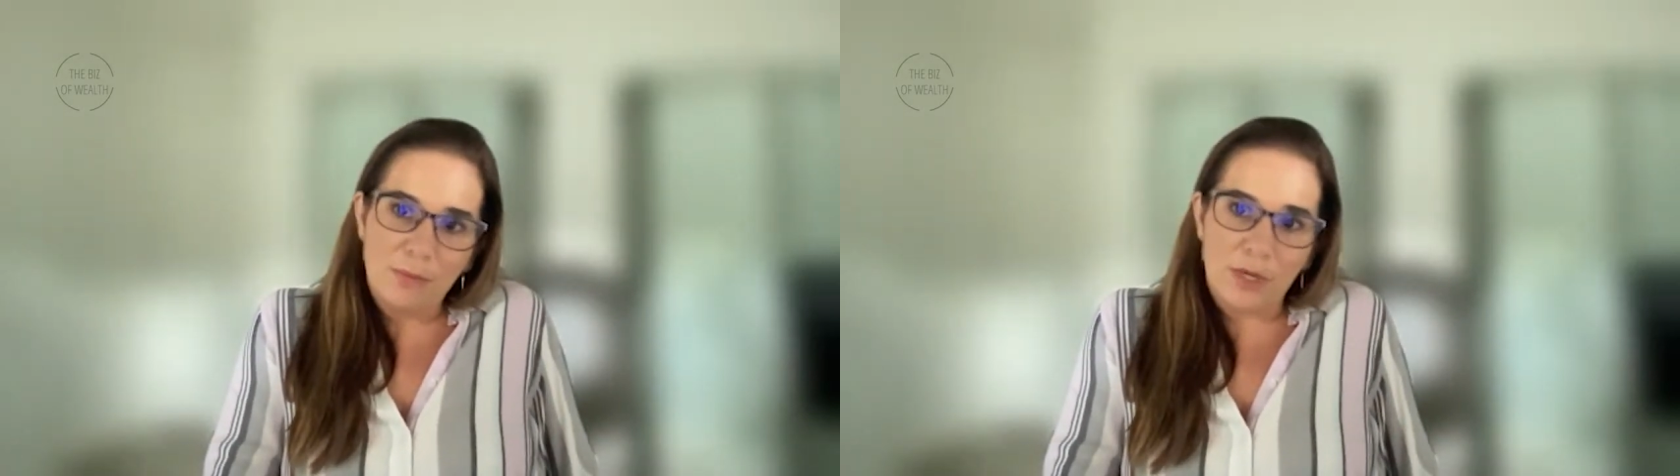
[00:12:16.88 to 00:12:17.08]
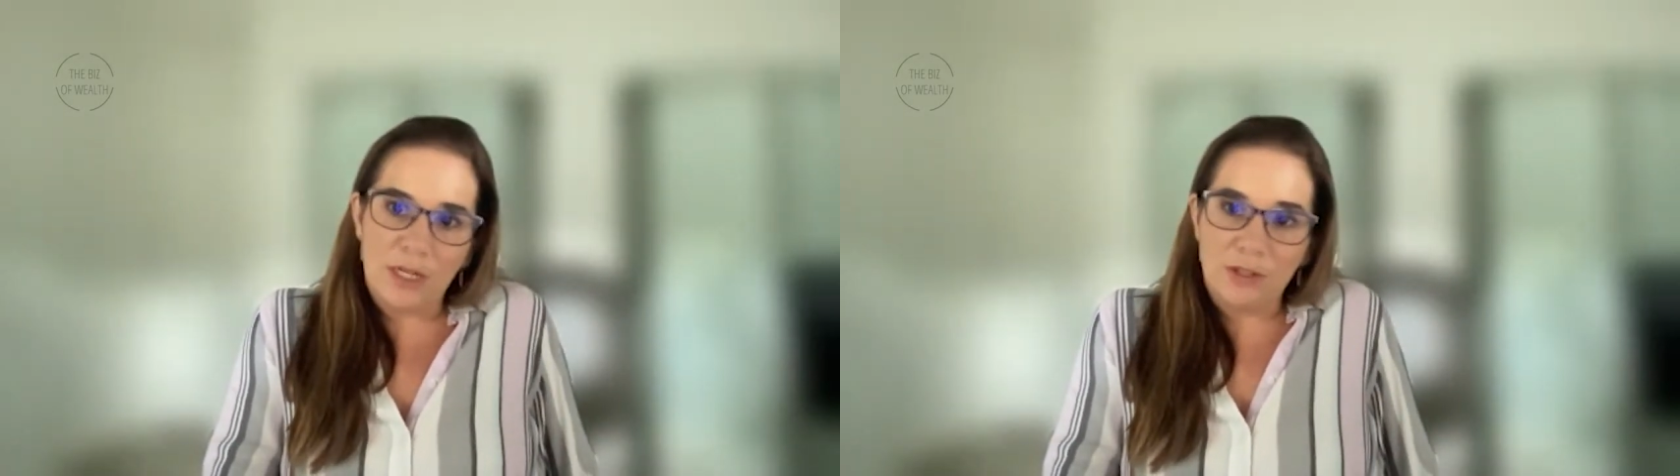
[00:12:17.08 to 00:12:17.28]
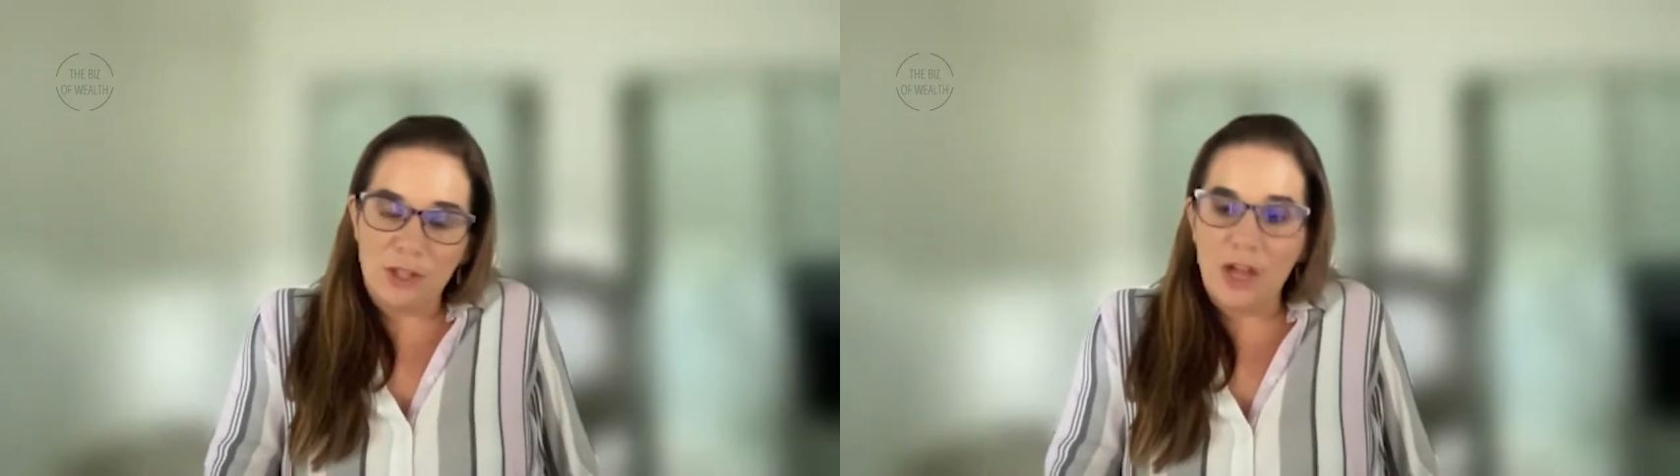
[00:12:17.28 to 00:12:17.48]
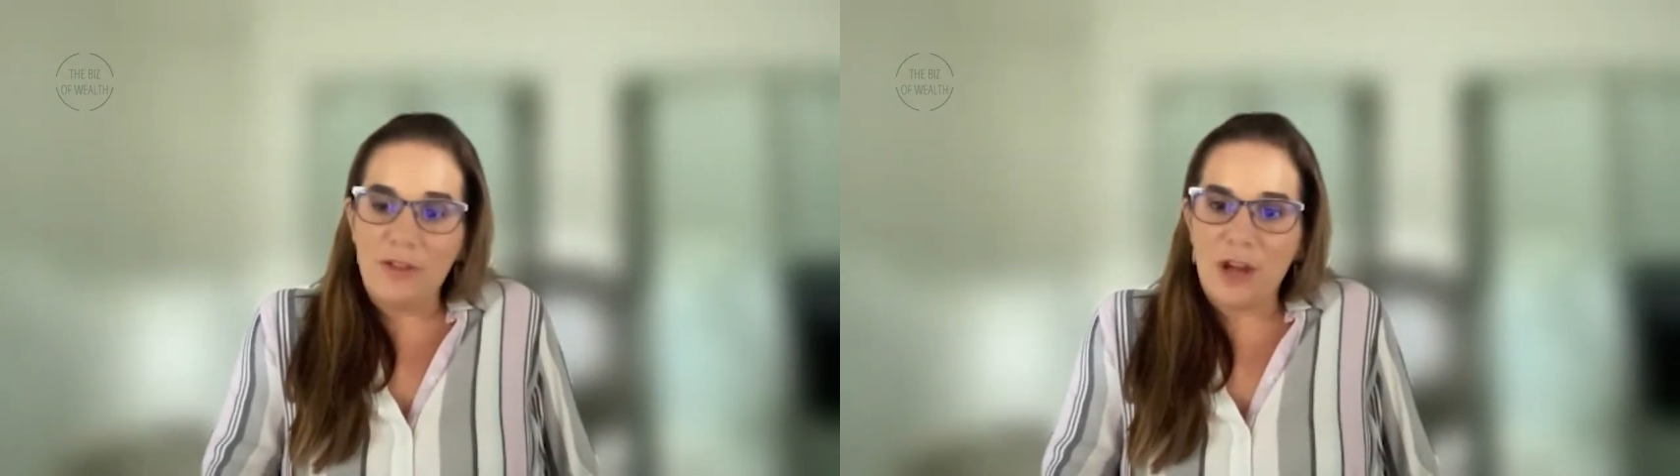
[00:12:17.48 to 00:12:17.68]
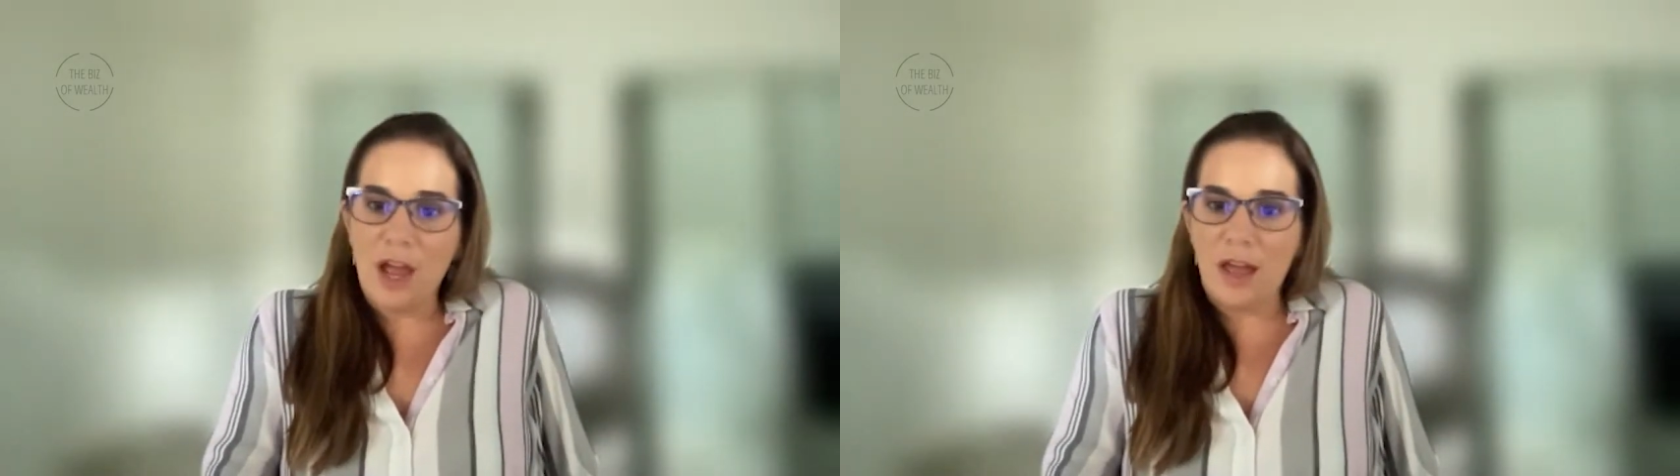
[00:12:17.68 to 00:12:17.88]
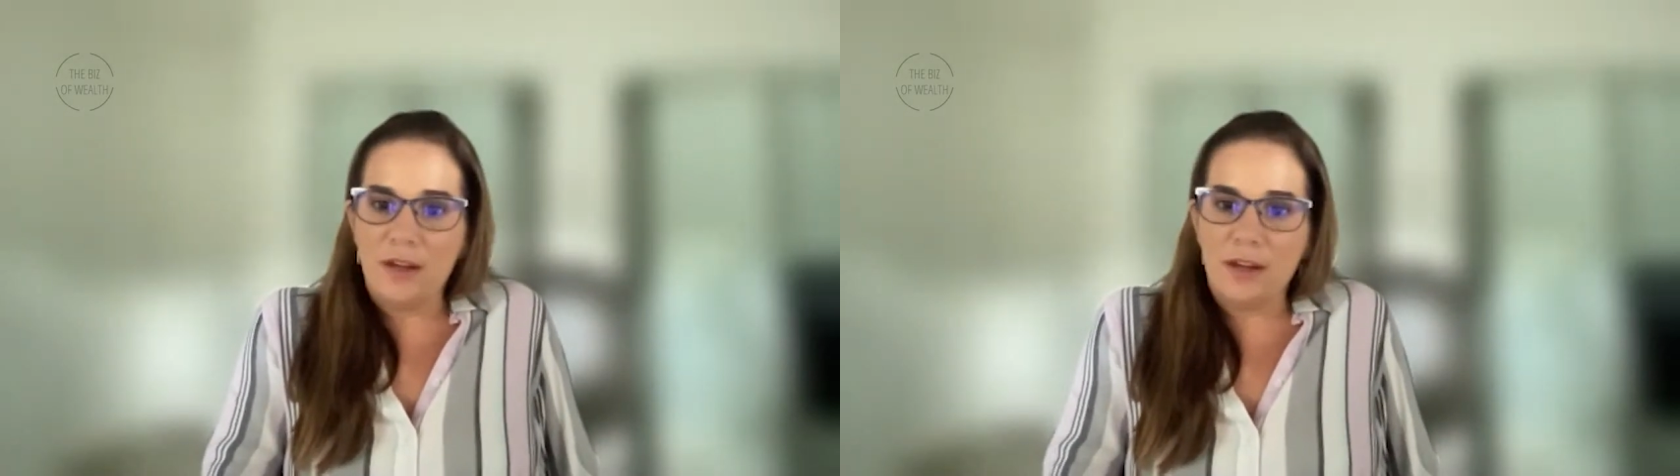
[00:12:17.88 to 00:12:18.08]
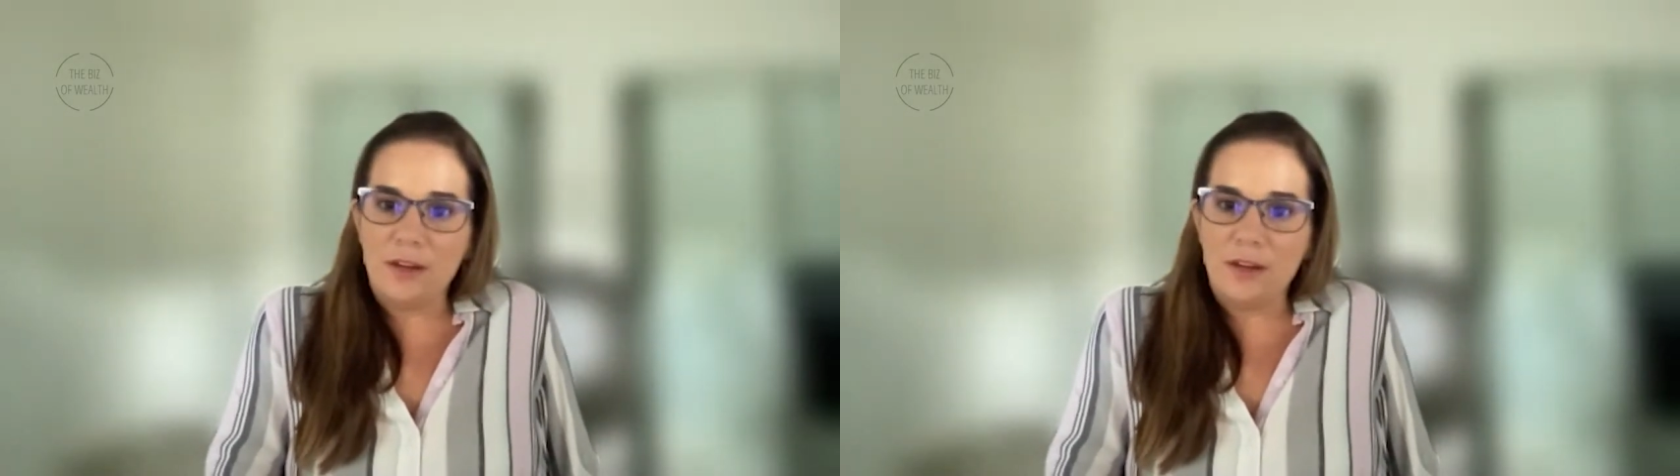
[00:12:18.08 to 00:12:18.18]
But on the other hand,